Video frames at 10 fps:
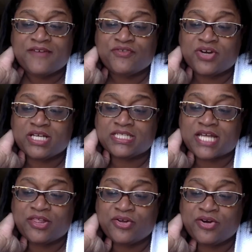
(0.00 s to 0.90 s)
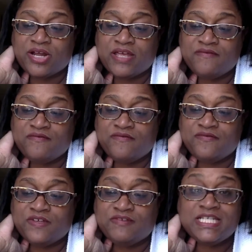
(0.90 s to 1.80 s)
after
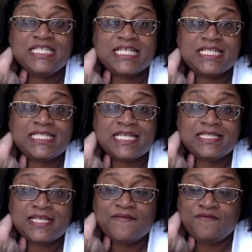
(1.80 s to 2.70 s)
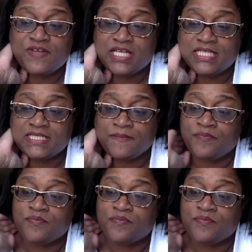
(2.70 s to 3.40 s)
$1.56 in fees,